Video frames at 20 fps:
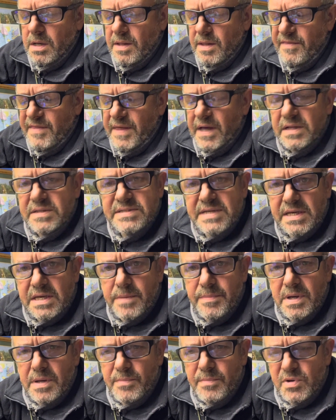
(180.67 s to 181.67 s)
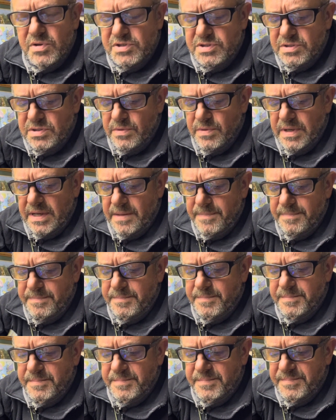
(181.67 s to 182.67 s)
That'll take a bit of moisture away.
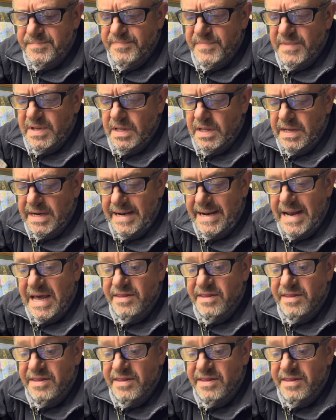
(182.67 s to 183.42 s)
Now,